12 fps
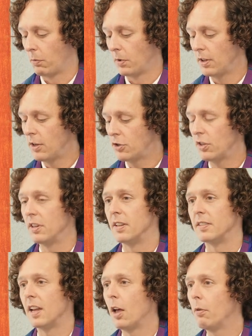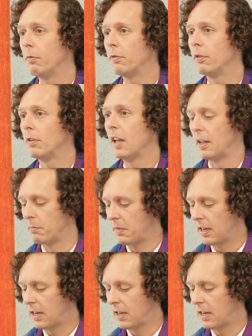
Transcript: religion is helpful and